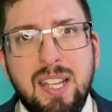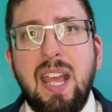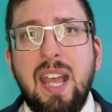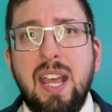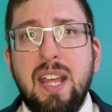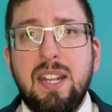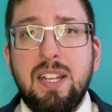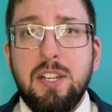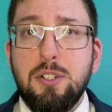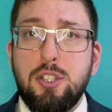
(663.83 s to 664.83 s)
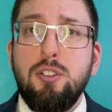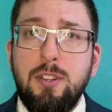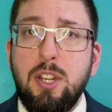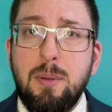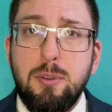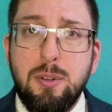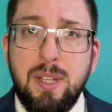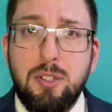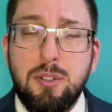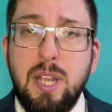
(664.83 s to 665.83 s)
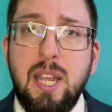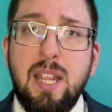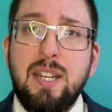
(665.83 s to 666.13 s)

And there's two videos I'm doing today.